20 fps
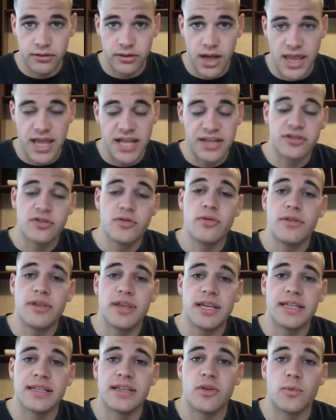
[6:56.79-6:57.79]
And that's two
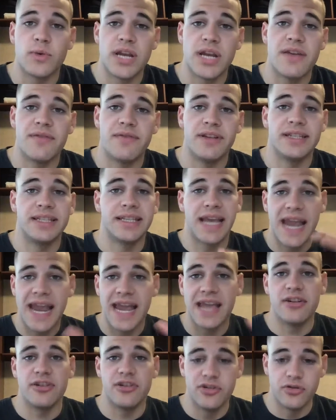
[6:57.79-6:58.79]
things the weed aphids
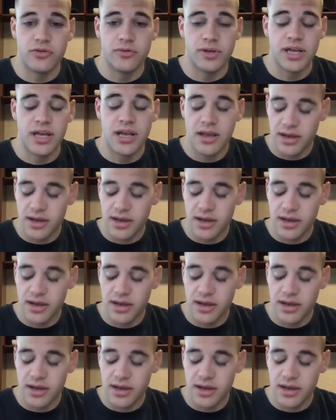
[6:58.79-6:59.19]
can't do.